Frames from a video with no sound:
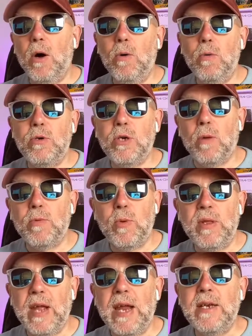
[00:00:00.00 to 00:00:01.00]
all topped
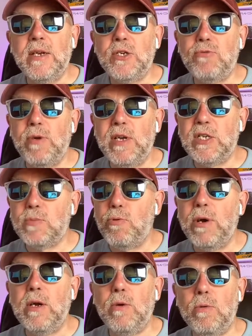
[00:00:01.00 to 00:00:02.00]
with industry
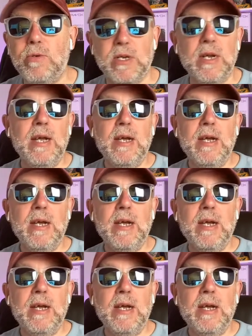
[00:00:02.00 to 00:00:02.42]
sprinkles.